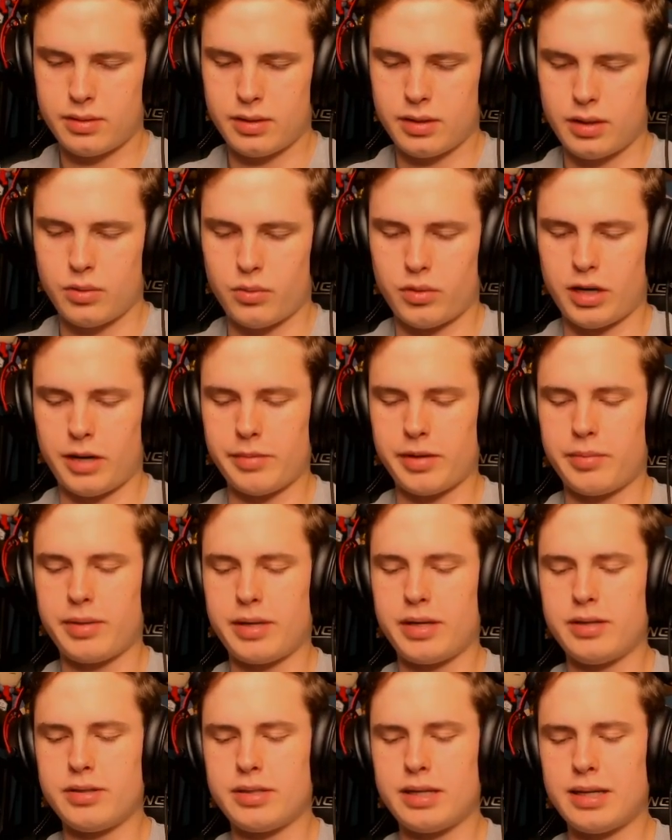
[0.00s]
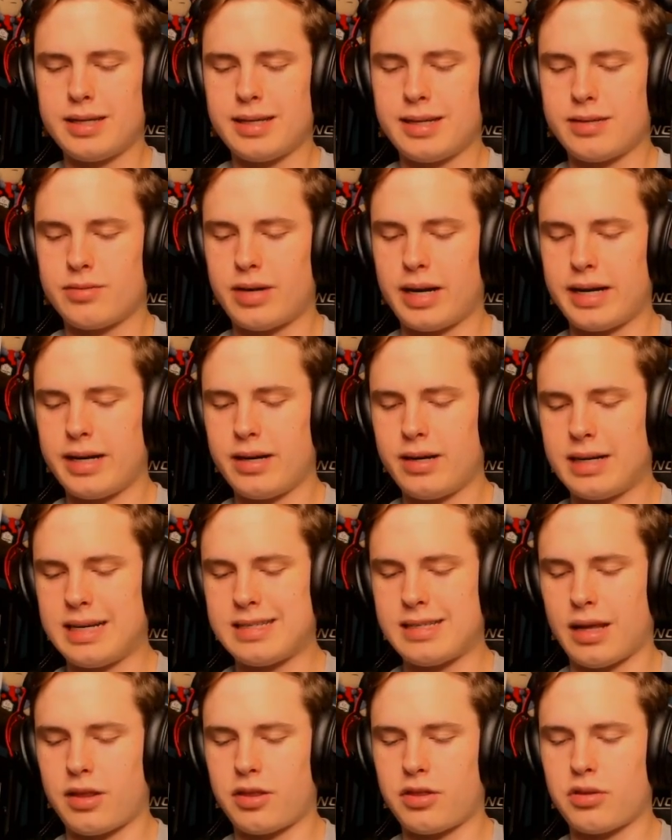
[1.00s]
What I'm going to be using right here
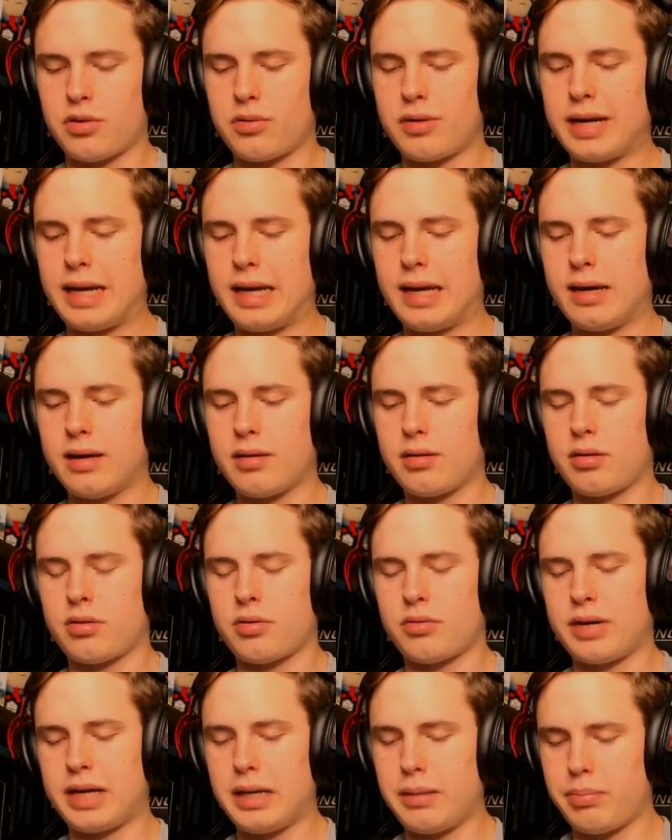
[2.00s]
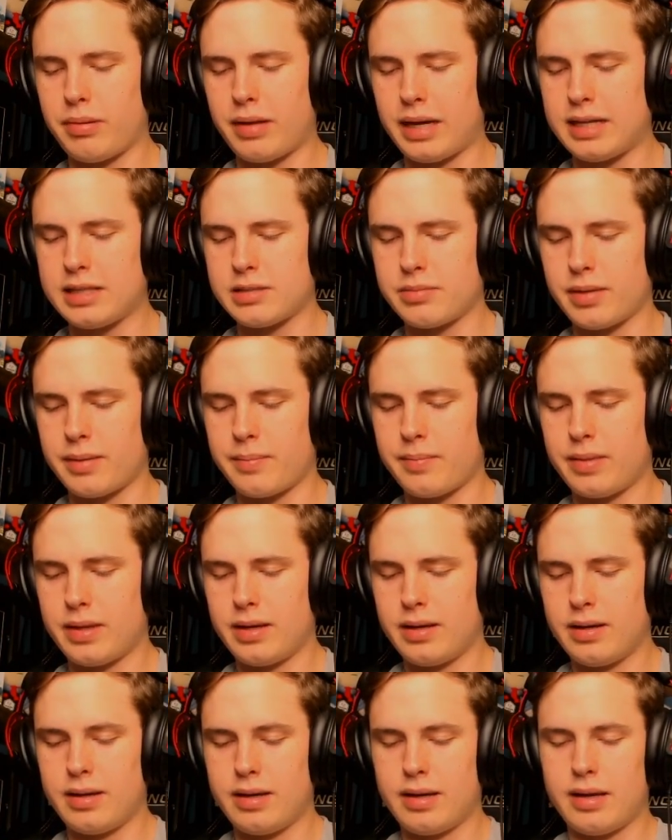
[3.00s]
is a 3-3 placement.
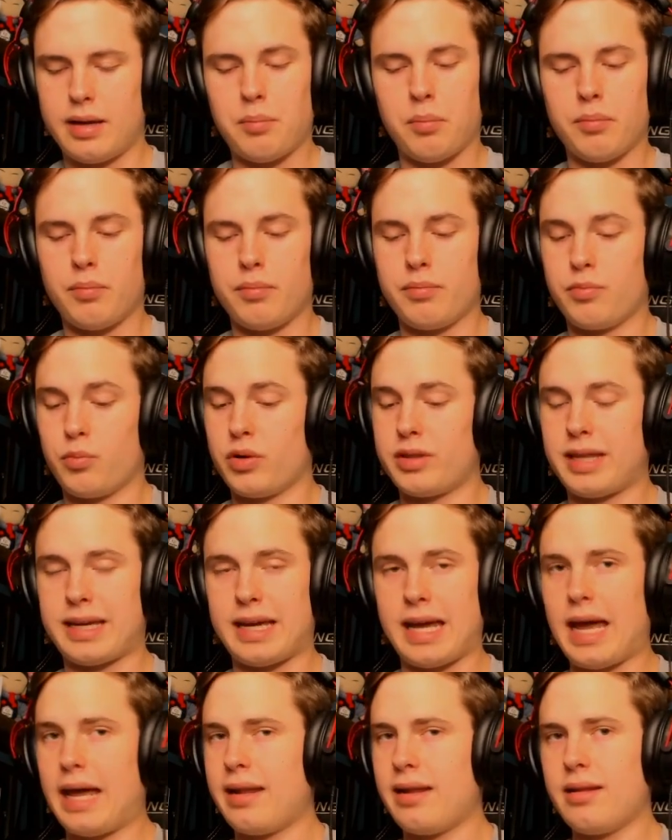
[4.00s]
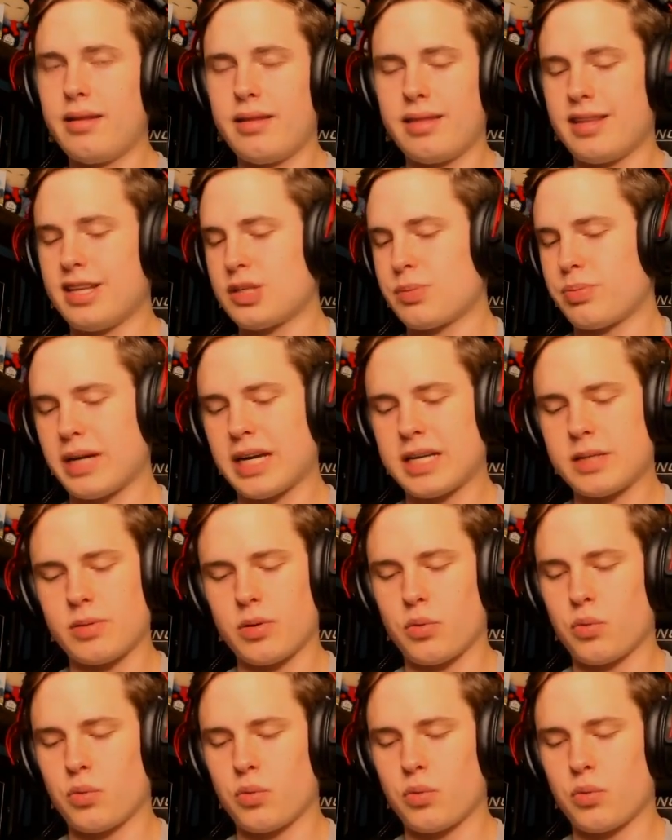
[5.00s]
With a cannon, this placement